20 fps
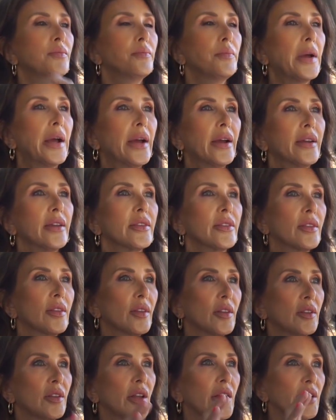back
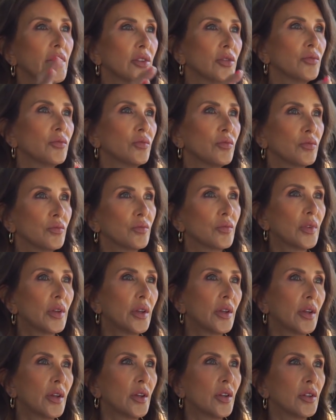and a lot of
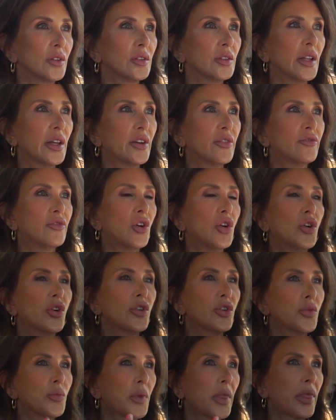a lot of
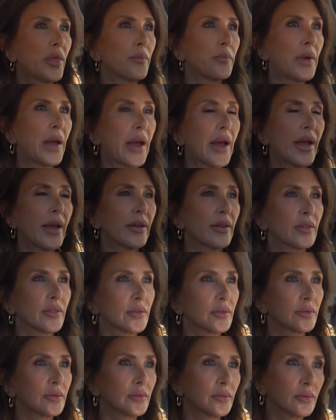volume in the back,
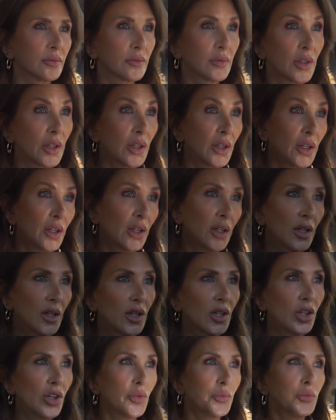
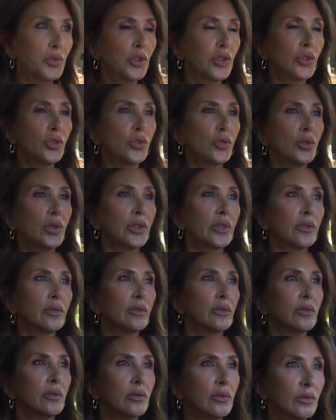updo, and
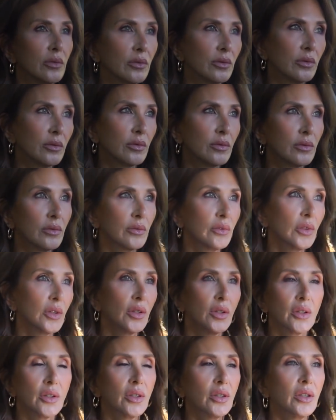
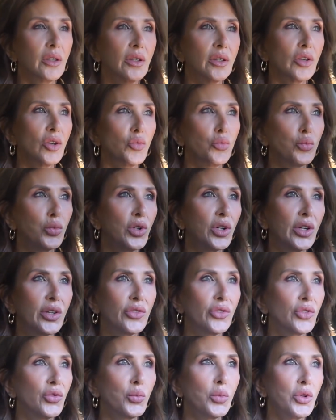you know,
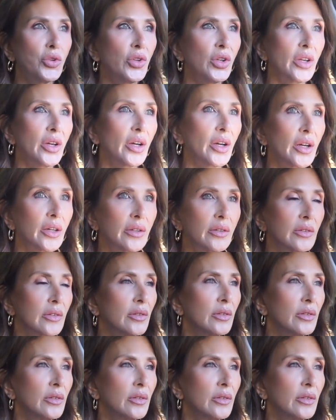bronze smoky eye,